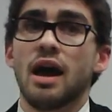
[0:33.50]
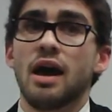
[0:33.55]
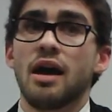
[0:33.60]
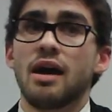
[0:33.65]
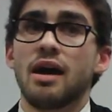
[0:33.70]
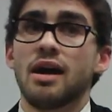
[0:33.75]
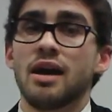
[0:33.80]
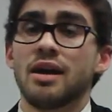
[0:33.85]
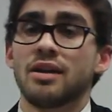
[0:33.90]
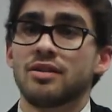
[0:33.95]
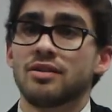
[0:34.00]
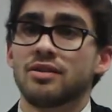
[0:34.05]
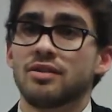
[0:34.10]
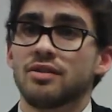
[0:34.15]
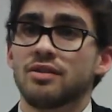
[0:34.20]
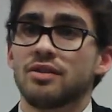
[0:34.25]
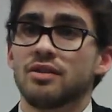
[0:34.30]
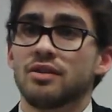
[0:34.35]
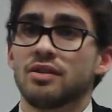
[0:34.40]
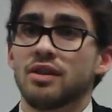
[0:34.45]

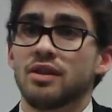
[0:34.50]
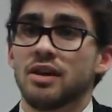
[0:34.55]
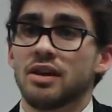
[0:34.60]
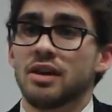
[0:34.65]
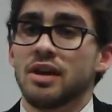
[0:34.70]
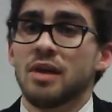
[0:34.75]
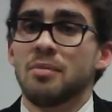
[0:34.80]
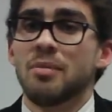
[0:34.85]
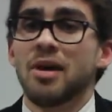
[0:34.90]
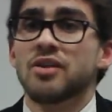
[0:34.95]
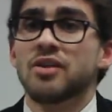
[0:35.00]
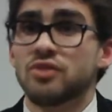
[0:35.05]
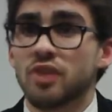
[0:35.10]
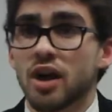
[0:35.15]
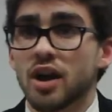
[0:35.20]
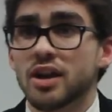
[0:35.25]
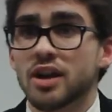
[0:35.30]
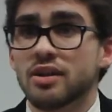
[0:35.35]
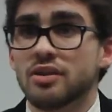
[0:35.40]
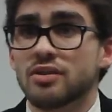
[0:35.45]
As in my
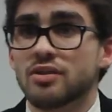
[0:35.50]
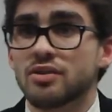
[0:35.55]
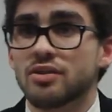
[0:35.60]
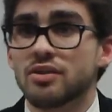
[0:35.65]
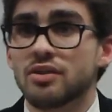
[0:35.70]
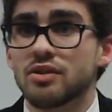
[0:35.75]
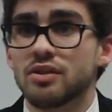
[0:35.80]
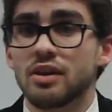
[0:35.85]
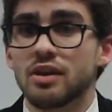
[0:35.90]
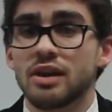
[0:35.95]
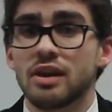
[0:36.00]
studies,